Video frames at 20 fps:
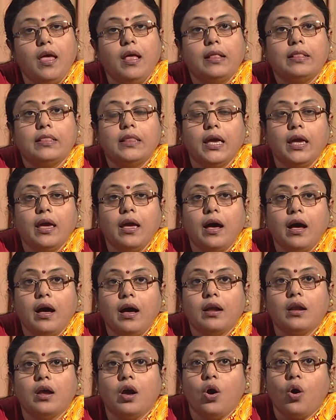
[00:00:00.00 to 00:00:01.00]
They
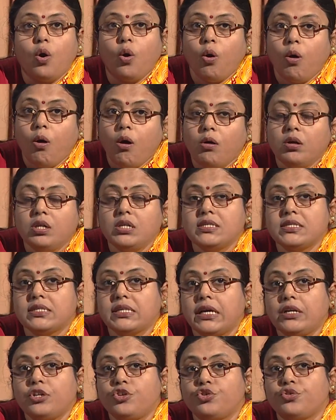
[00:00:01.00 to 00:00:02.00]
are all
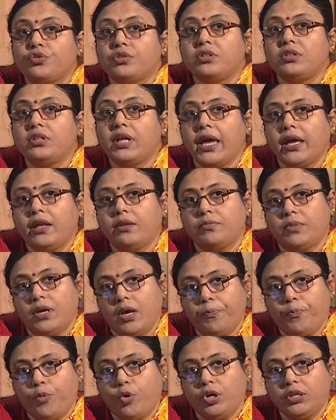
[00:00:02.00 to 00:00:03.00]
central in
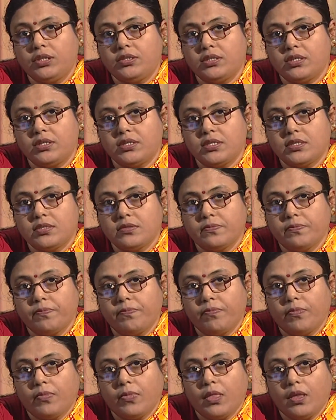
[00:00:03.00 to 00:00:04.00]
appointees.
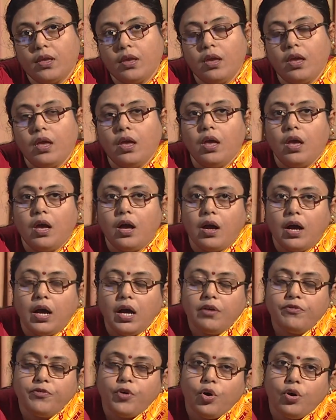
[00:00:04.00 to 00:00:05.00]
We
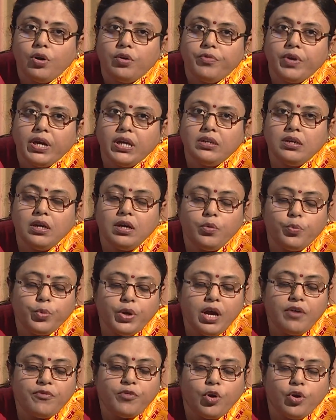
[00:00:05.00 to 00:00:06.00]

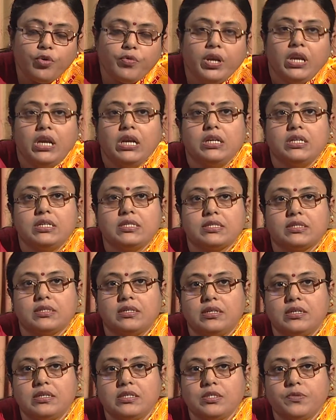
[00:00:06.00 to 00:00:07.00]
have already
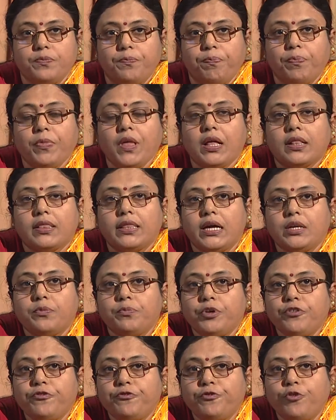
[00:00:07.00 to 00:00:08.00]
discussed that
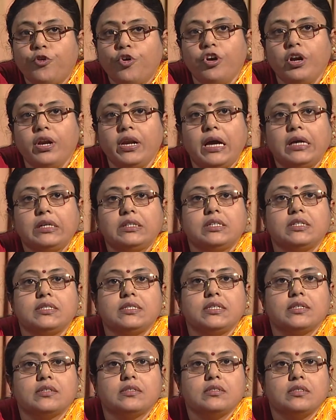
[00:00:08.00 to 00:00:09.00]
before
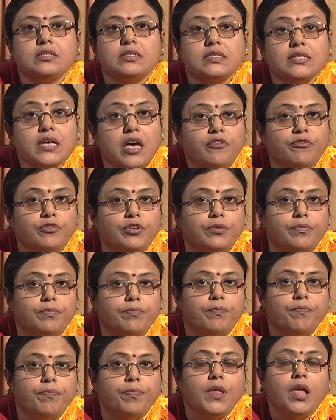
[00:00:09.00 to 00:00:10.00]
1967,
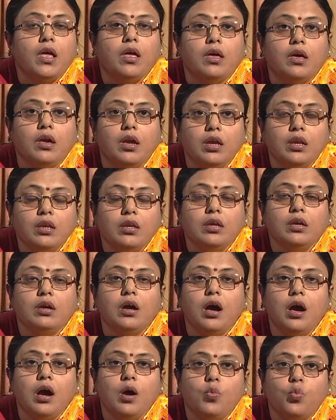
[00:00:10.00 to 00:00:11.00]

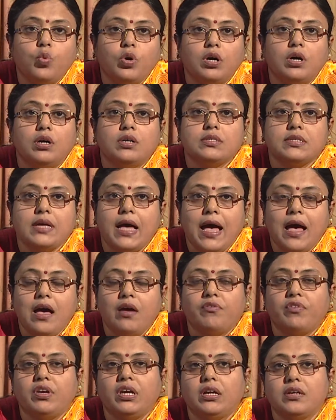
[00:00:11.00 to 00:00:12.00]
India was
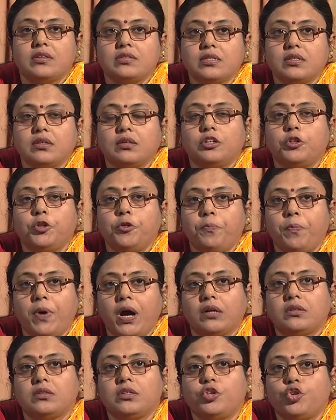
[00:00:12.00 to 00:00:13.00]
having a single
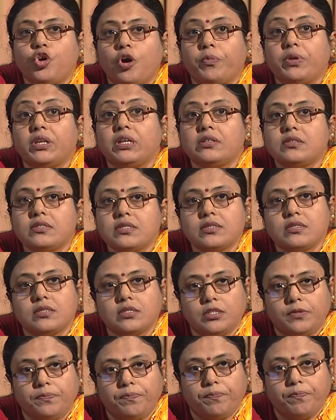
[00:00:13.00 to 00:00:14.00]
party dominant
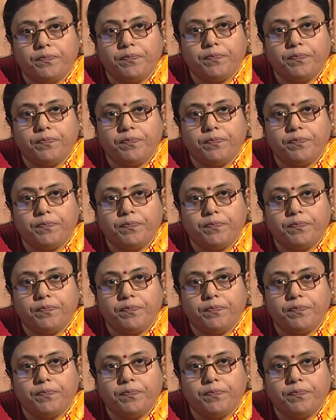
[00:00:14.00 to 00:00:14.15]
system.